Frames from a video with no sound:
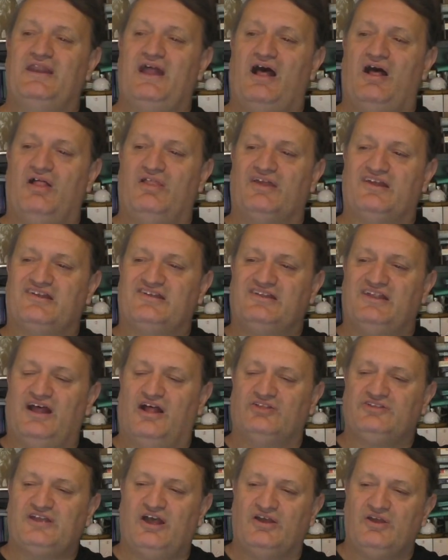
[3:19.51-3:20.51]

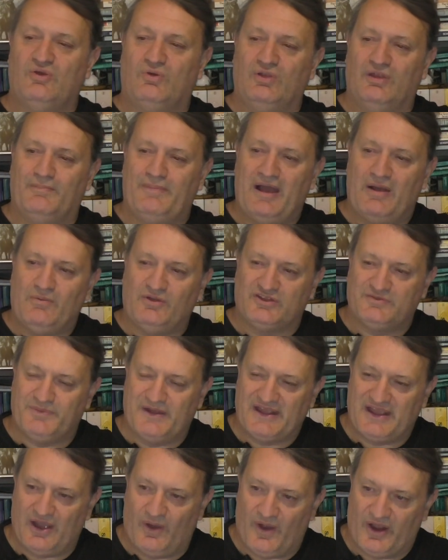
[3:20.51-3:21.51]
They'll tell you all about what's
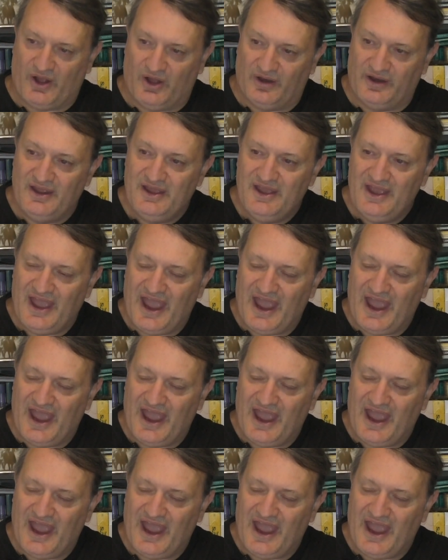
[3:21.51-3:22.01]
been going on,